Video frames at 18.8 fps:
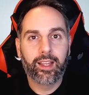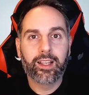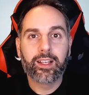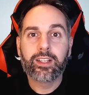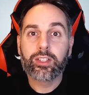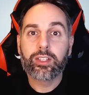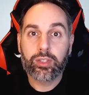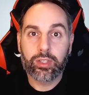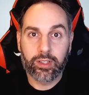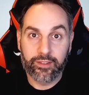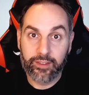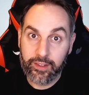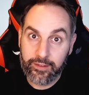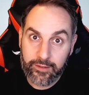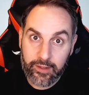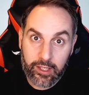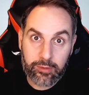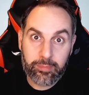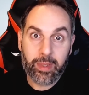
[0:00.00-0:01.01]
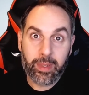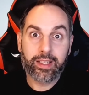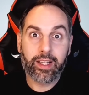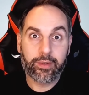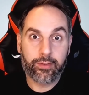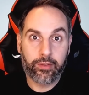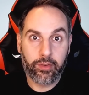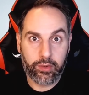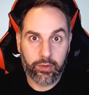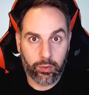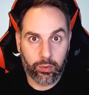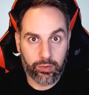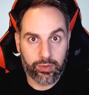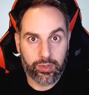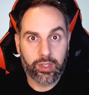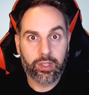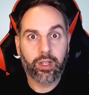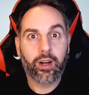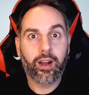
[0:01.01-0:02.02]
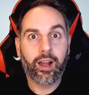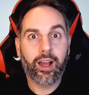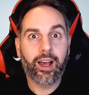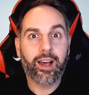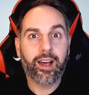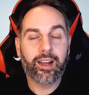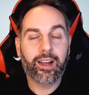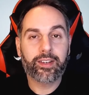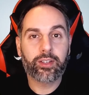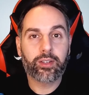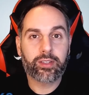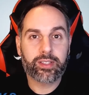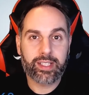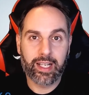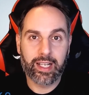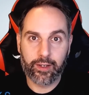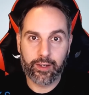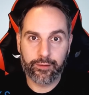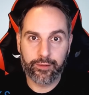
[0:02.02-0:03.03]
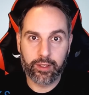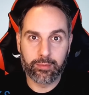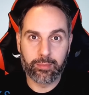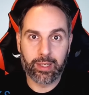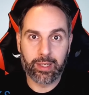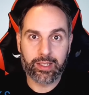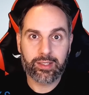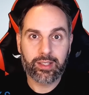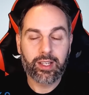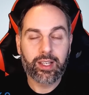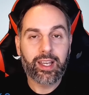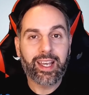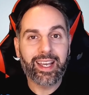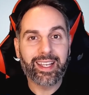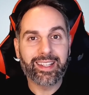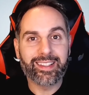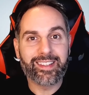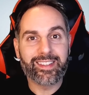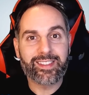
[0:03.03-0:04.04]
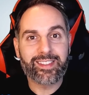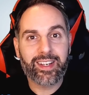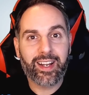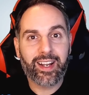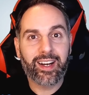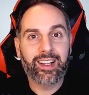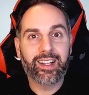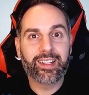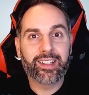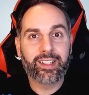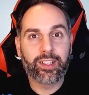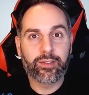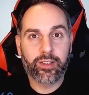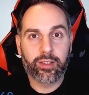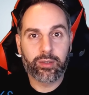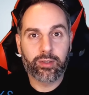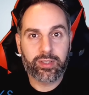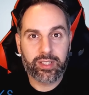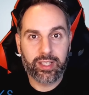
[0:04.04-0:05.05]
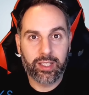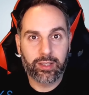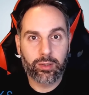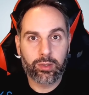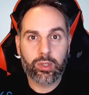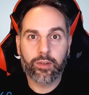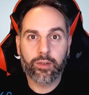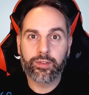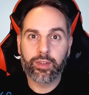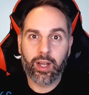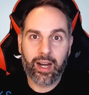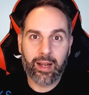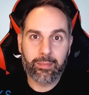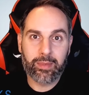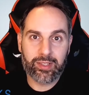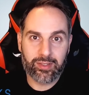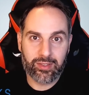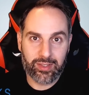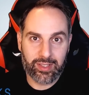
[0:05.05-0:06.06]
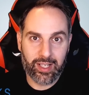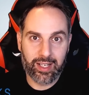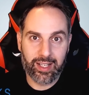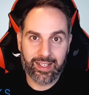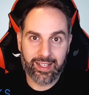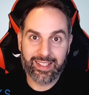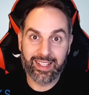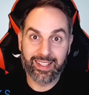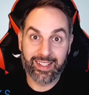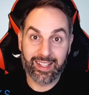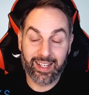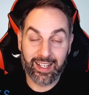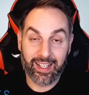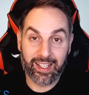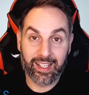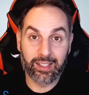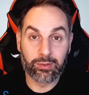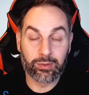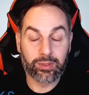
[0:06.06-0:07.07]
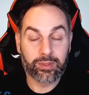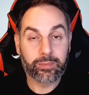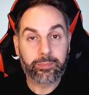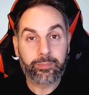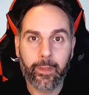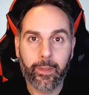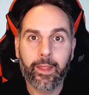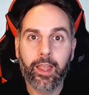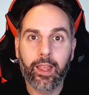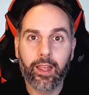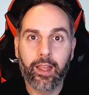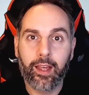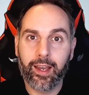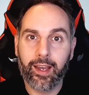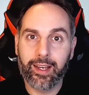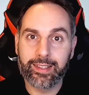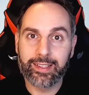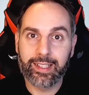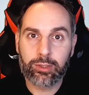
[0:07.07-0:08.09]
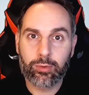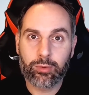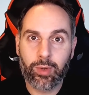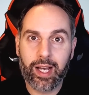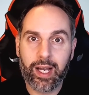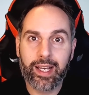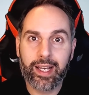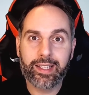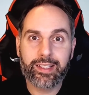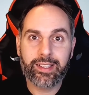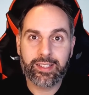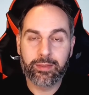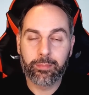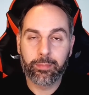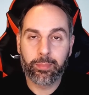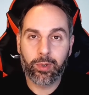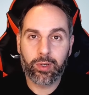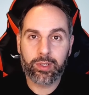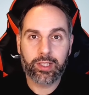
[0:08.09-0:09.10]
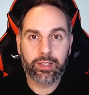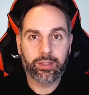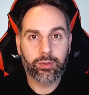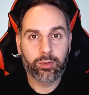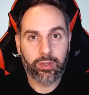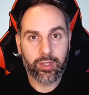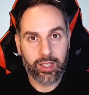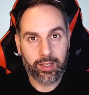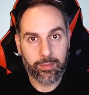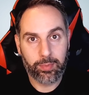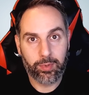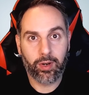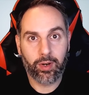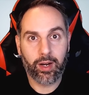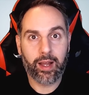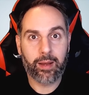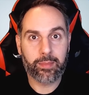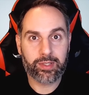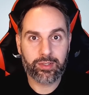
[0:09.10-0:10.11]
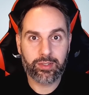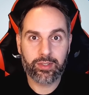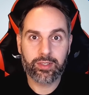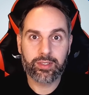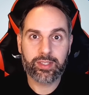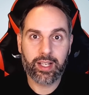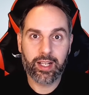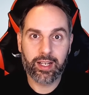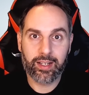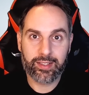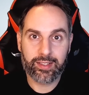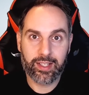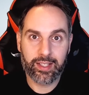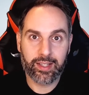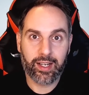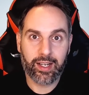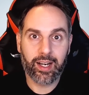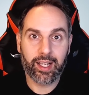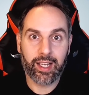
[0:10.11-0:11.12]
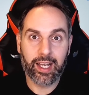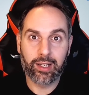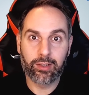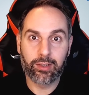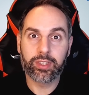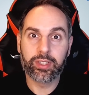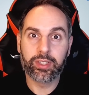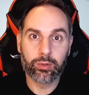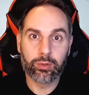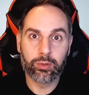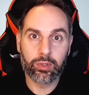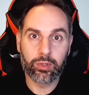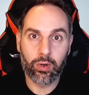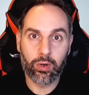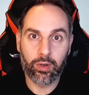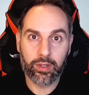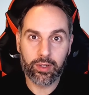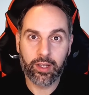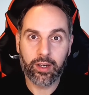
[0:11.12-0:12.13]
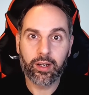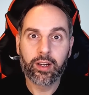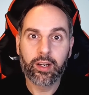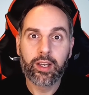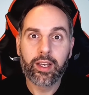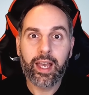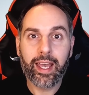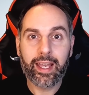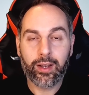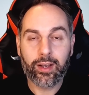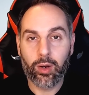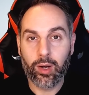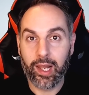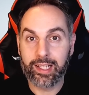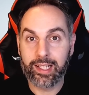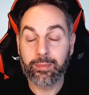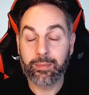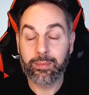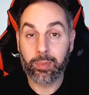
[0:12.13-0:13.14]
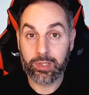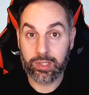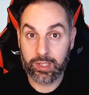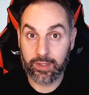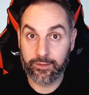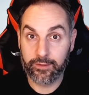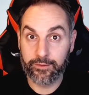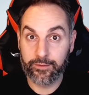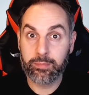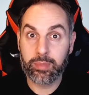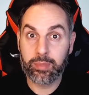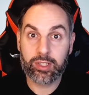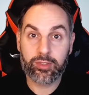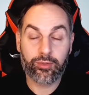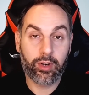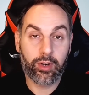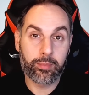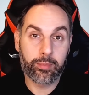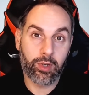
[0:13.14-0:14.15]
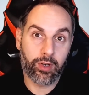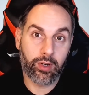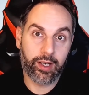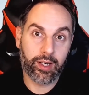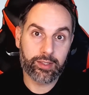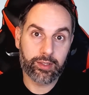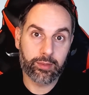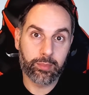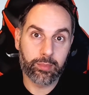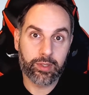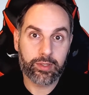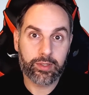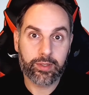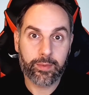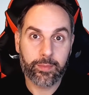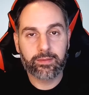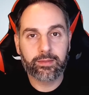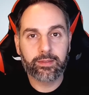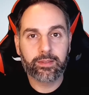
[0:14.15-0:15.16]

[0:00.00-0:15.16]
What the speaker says: So the fifth aspect that you have to consider are your seller feedbacks, and in general the overall status of your Amazon Seller Central account. And that's why it is important to keep your Amazon Seller Central account in good order and collect positive feedbacks from your customers.